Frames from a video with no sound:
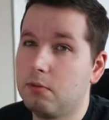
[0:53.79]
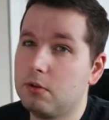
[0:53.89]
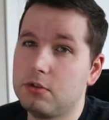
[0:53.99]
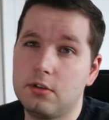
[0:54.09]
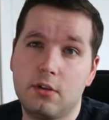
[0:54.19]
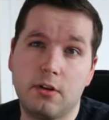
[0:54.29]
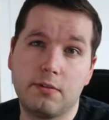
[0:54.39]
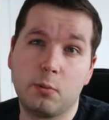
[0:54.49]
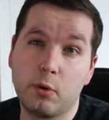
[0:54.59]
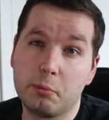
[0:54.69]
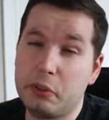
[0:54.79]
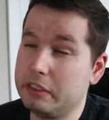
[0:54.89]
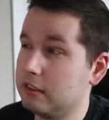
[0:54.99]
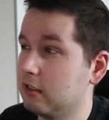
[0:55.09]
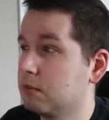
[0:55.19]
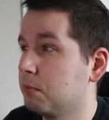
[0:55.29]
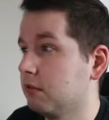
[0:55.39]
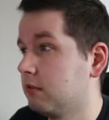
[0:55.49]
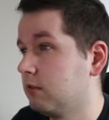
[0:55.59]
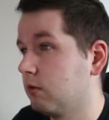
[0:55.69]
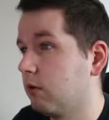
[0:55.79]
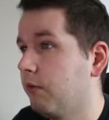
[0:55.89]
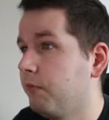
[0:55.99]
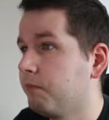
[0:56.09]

version of 1.6.0.